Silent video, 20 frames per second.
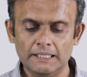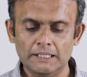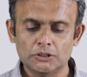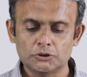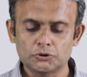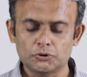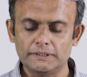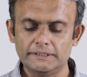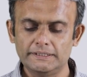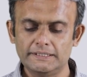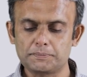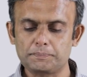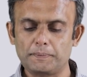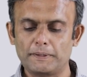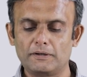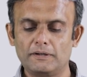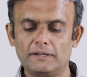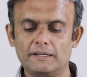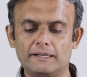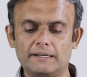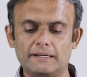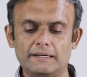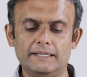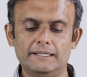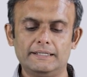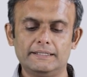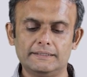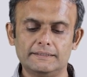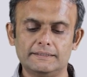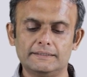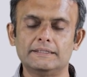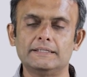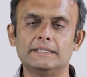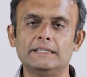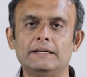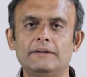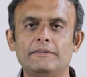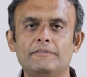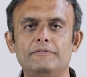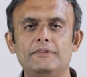So in this particular
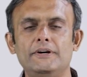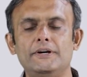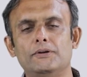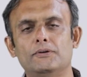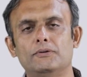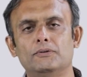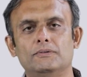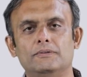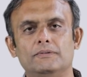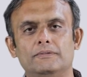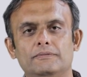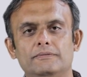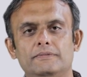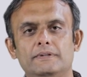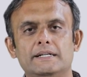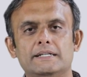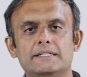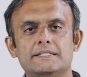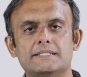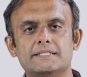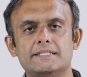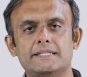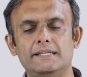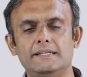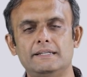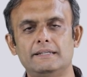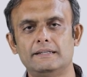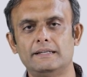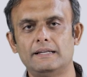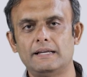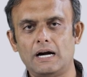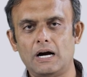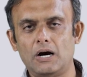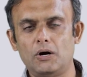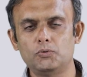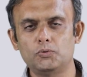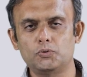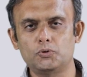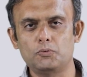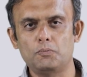video, we had seen
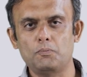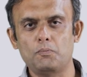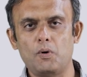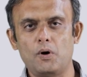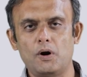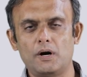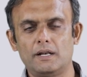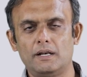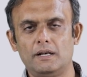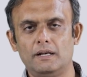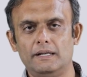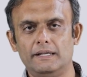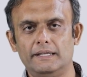how to model